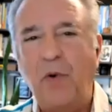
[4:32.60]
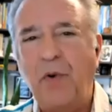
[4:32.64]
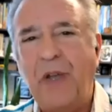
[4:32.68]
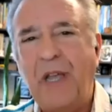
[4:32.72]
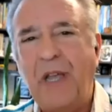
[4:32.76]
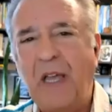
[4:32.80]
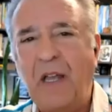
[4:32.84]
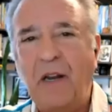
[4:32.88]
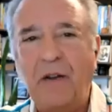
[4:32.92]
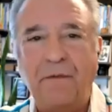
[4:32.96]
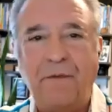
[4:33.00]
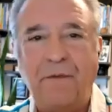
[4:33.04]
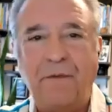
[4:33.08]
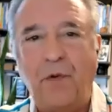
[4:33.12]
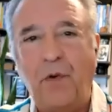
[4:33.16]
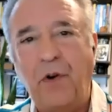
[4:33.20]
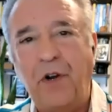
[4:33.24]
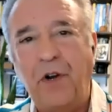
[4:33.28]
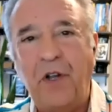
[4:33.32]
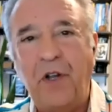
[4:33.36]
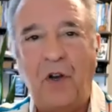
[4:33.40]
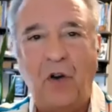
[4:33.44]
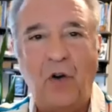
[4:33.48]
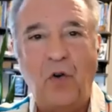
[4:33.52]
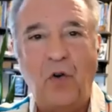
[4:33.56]
can't afford
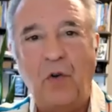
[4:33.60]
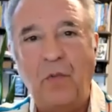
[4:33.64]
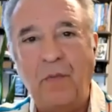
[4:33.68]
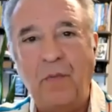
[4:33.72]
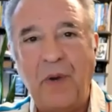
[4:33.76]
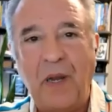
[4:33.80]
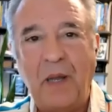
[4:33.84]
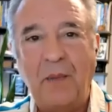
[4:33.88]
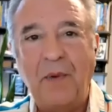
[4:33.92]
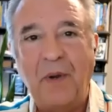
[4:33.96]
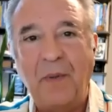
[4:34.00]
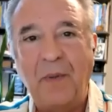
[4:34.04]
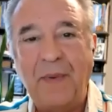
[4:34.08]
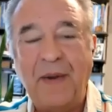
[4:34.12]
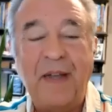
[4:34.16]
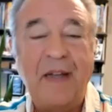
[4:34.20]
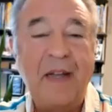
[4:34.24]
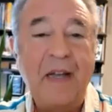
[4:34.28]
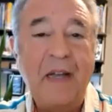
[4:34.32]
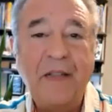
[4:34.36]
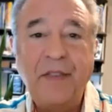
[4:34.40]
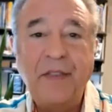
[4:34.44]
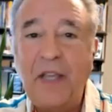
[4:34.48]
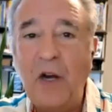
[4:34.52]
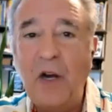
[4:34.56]
a home, blah, blah, blah,
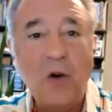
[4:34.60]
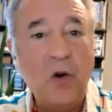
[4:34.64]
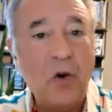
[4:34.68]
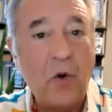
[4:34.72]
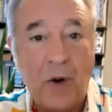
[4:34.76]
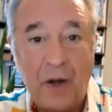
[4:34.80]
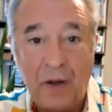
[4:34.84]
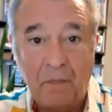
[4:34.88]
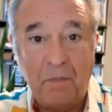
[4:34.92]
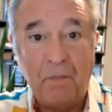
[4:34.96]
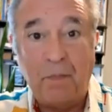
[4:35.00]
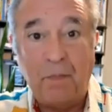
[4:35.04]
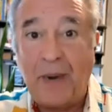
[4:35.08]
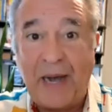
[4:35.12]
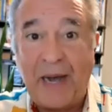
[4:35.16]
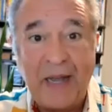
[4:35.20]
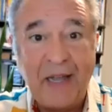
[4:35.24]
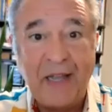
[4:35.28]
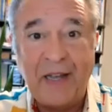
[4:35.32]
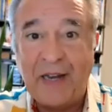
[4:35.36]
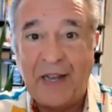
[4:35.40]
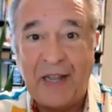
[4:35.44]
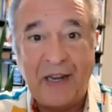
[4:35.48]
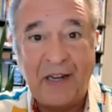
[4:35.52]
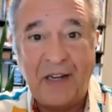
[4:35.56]
they don't go out and buy
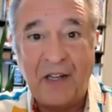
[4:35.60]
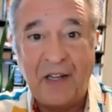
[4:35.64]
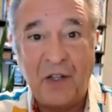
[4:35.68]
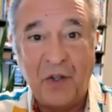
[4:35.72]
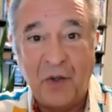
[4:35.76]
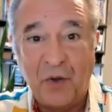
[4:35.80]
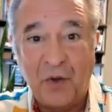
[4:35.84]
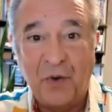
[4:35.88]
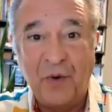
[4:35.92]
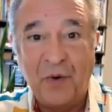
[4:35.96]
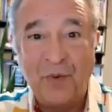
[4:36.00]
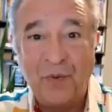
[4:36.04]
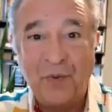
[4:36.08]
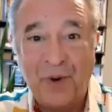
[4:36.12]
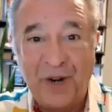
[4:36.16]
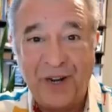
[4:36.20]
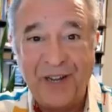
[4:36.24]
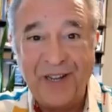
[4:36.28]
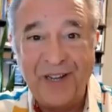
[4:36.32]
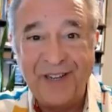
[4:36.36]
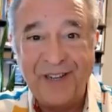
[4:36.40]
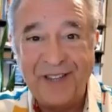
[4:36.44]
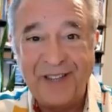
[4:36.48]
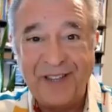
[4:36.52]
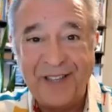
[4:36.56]
an ADU,
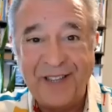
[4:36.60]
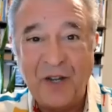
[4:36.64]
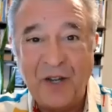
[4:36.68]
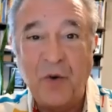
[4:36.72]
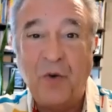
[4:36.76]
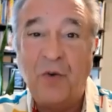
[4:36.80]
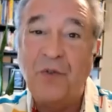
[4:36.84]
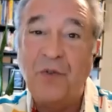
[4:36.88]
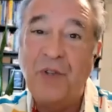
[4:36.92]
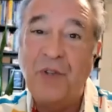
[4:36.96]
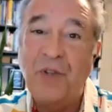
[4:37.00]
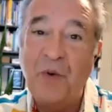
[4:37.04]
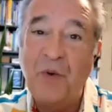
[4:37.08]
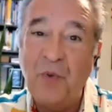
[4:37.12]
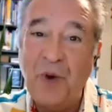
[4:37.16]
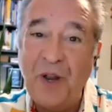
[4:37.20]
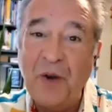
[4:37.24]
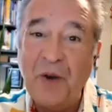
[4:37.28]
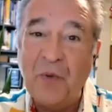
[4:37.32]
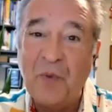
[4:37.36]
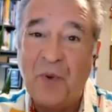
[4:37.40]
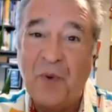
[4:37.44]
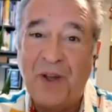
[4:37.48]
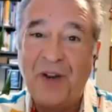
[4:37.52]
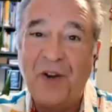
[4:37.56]
right? They
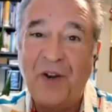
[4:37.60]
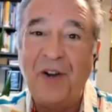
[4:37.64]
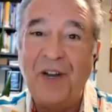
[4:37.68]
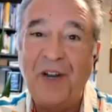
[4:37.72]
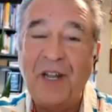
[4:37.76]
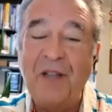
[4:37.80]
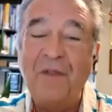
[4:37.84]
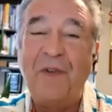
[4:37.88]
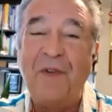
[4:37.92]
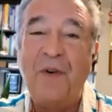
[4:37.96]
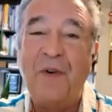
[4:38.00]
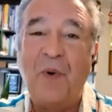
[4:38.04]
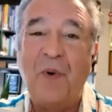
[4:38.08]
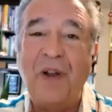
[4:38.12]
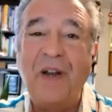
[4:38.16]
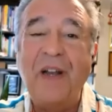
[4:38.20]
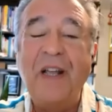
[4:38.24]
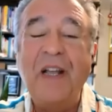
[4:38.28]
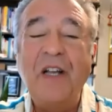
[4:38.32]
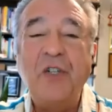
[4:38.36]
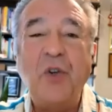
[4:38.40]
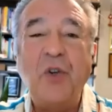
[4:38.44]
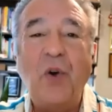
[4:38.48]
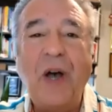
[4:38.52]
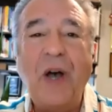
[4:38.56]
rent one or live in one.
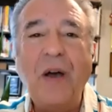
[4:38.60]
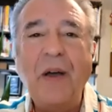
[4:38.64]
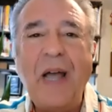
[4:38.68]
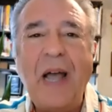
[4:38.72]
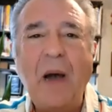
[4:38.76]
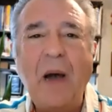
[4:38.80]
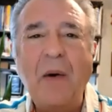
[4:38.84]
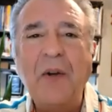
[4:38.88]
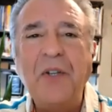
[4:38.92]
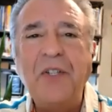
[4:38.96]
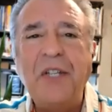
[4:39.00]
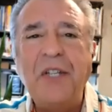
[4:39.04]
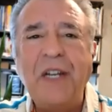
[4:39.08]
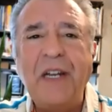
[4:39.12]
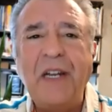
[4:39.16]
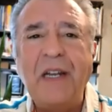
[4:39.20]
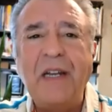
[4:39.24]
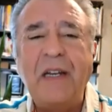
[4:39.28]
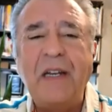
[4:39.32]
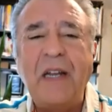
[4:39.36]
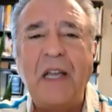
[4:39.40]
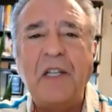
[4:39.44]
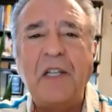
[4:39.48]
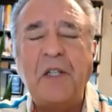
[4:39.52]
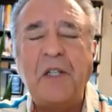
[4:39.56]
So how is it,
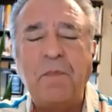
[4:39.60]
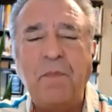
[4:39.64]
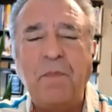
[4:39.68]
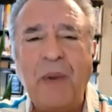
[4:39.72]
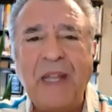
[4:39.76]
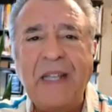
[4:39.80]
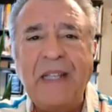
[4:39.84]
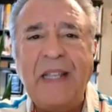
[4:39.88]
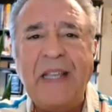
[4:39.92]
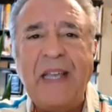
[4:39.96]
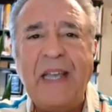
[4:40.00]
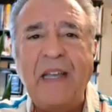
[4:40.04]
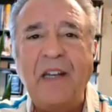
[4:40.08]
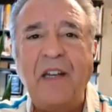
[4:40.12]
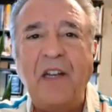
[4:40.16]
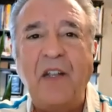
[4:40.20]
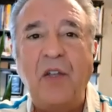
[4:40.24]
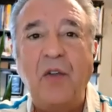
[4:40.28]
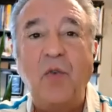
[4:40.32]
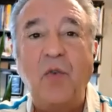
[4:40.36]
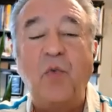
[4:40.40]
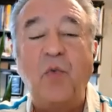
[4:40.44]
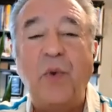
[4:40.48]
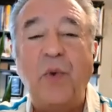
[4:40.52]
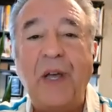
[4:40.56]
explain the
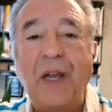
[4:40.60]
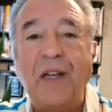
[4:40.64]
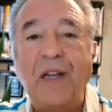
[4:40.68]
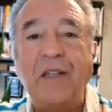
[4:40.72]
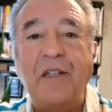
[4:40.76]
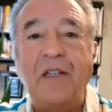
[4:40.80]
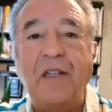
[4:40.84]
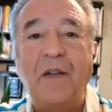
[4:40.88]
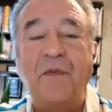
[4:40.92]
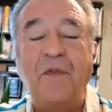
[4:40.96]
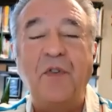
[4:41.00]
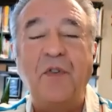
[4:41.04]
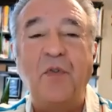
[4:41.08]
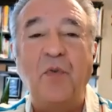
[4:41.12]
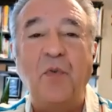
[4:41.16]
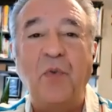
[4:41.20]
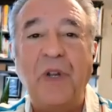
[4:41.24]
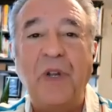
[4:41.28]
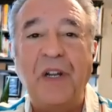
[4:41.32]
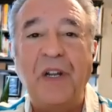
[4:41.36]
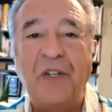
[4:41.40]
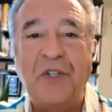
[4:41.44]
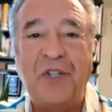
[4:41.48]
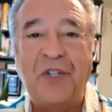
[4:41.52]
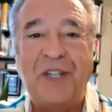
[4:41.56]
ADU relative to
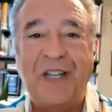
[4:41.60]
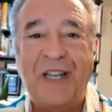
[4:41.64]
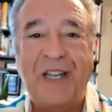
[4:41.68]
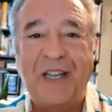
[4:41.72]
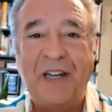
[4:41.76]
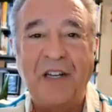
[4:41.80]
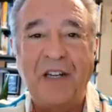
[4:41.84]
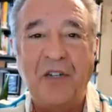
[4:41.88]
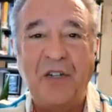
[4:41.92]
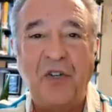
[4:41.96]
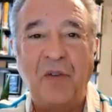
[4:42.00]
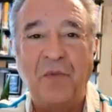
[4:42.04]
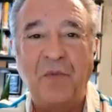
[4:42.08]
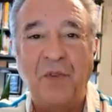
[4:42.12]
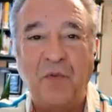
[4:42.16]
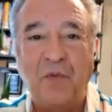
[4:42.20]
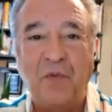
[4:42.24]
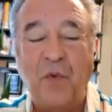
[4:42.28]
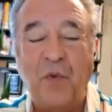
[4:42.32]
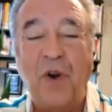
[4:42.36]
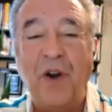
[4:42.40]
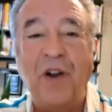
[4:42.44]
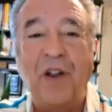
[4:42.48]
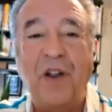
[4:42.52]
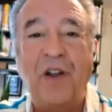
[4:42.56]
real estate in terms of
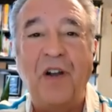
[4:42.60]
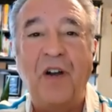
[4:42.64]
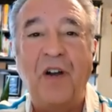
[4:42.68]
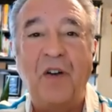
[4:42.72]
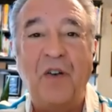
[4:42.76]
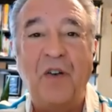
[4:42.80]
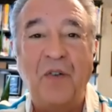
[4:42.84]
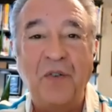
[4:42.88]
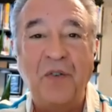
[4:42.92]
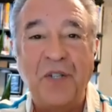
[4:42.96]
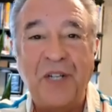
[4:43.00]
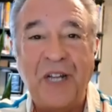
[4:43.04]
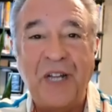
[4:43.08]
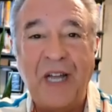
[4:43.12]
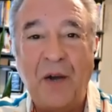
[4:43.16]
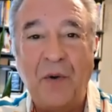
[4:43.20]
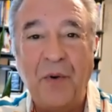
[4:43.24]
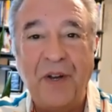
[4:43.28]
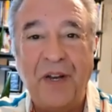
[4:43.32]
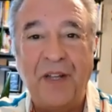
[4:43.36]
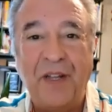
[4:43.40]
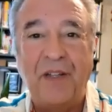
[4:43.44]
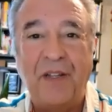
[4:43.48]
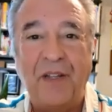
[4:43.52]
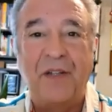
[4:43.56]
where it goes, how
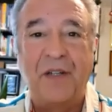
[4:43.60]
it is.